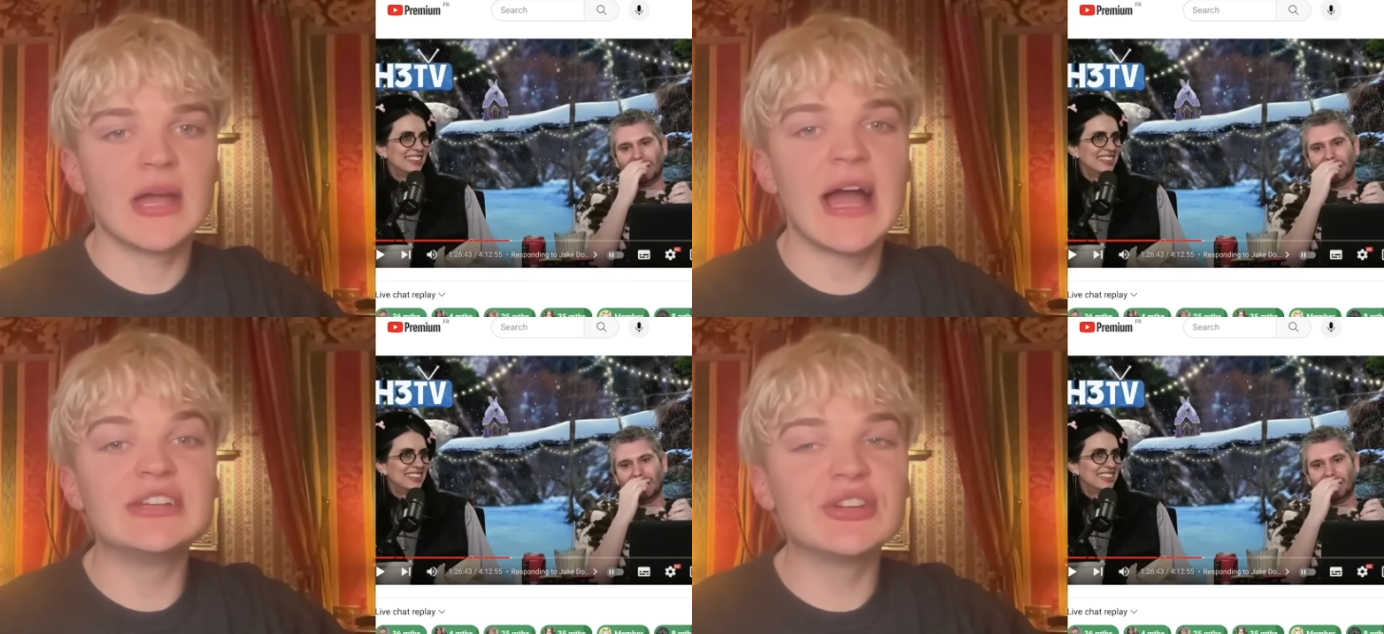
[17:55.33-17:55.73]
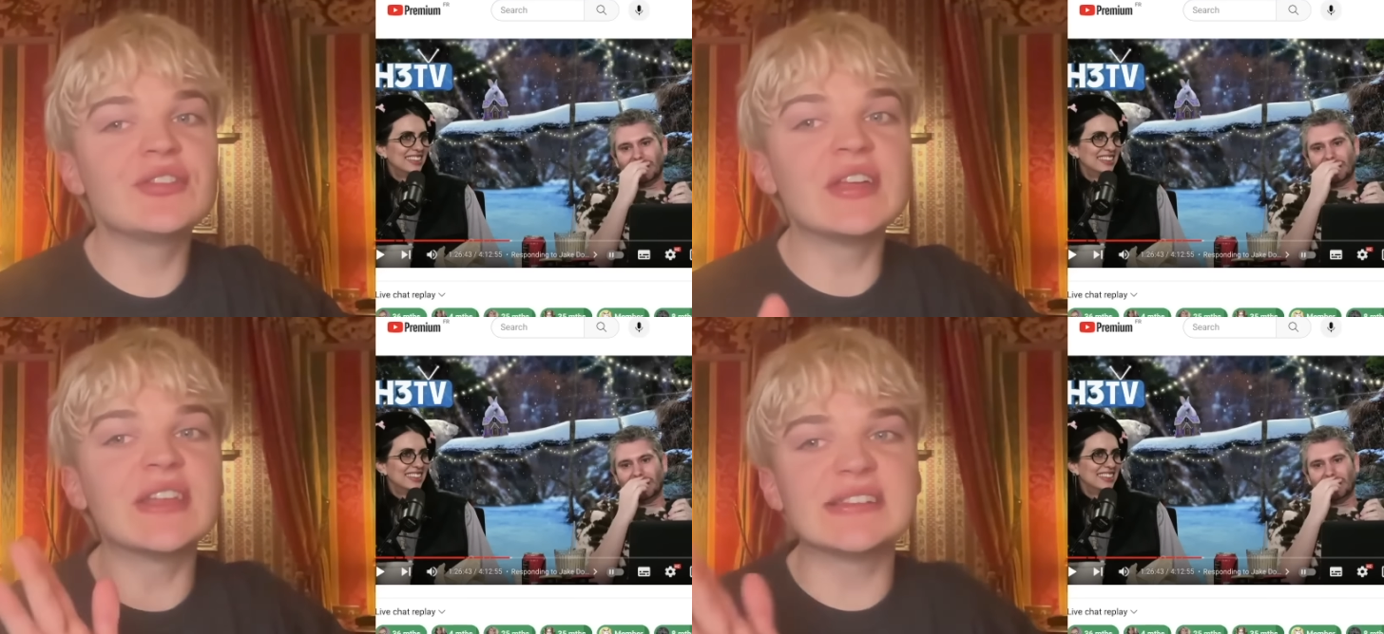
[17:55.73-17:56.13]
Speaker 1: I do
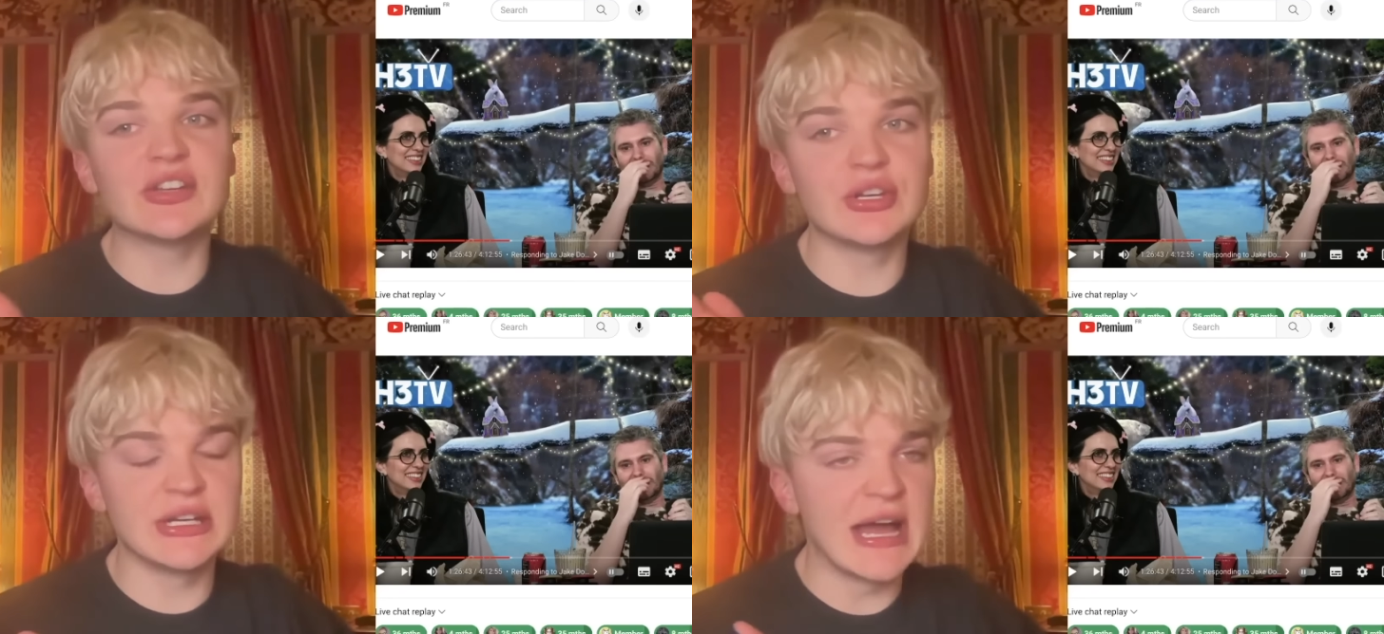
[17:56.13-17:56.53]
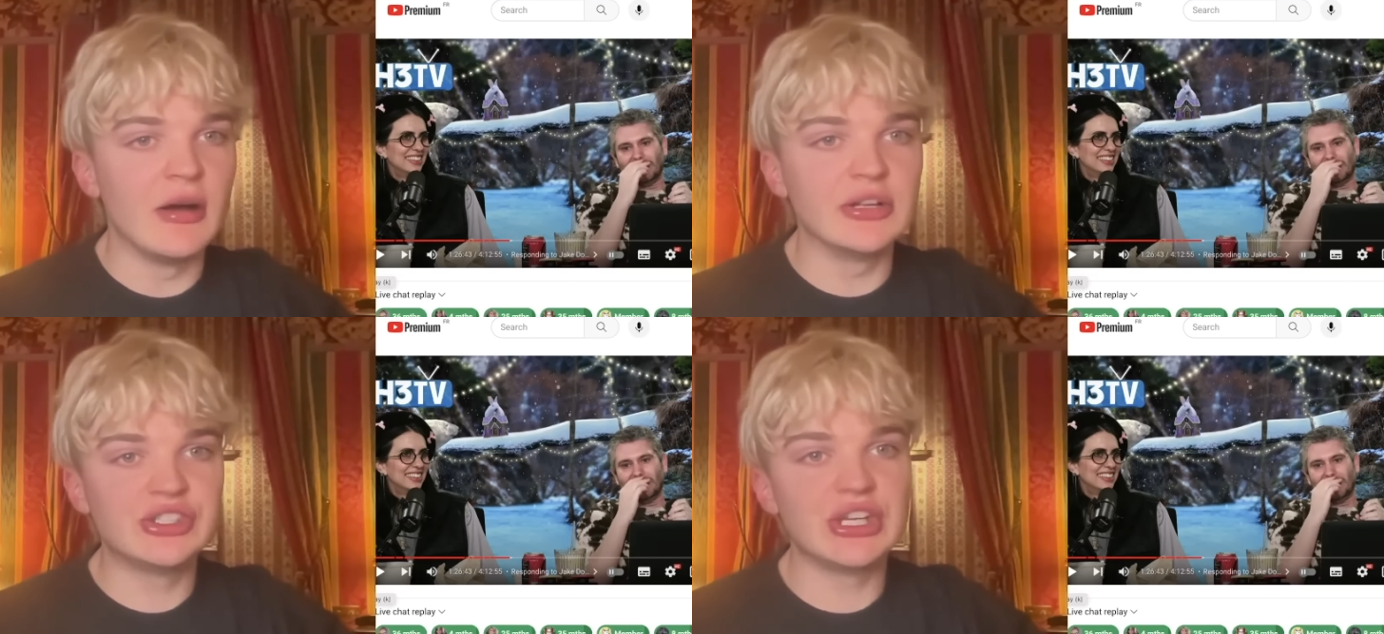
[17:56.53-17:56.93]
think that's a good
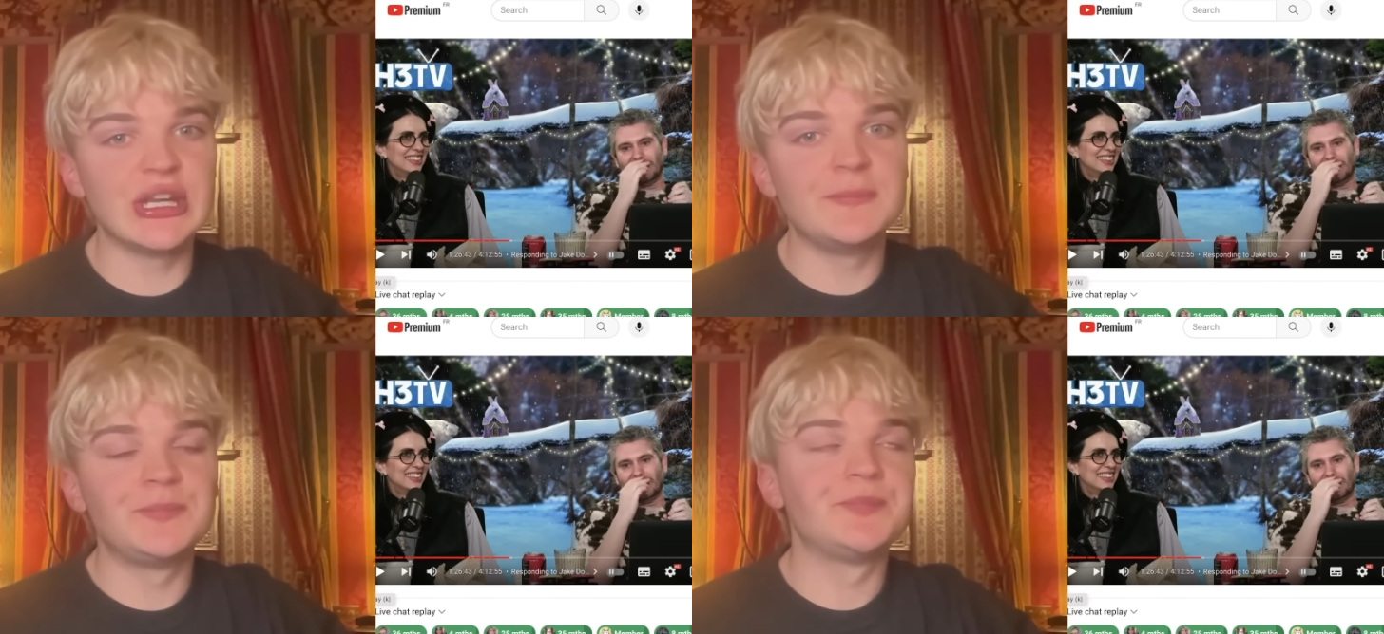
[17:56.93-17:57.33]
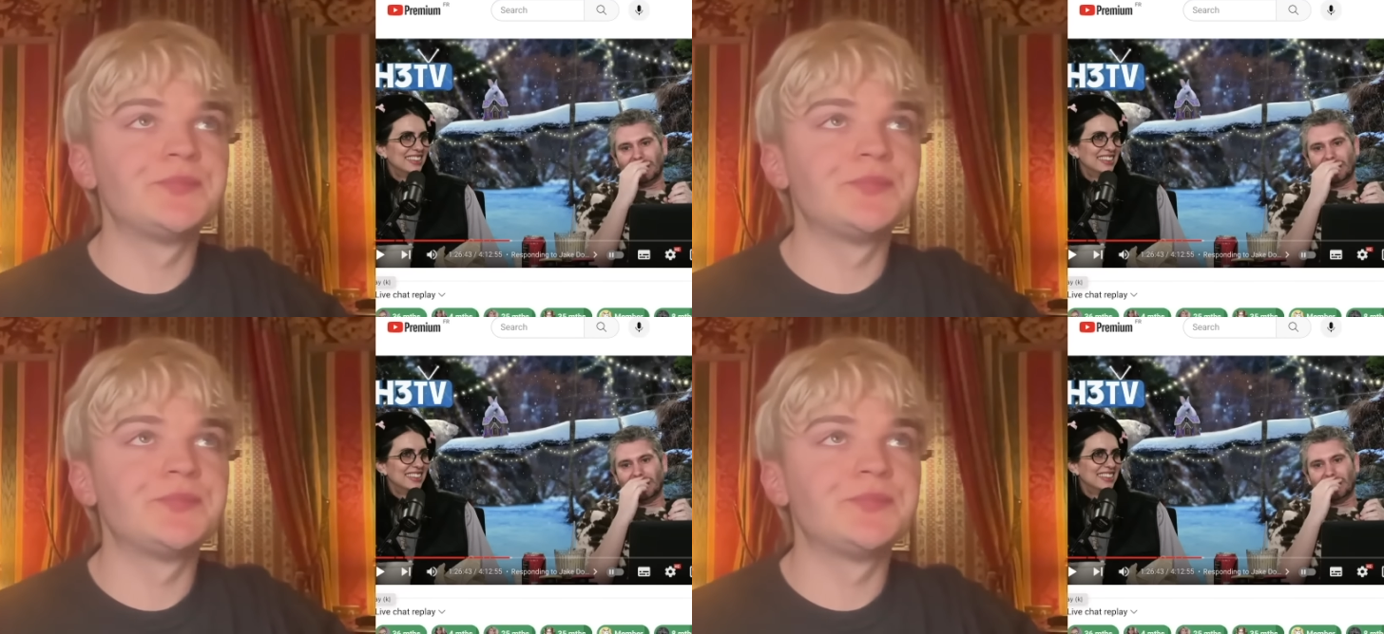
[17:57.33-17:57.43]
analogy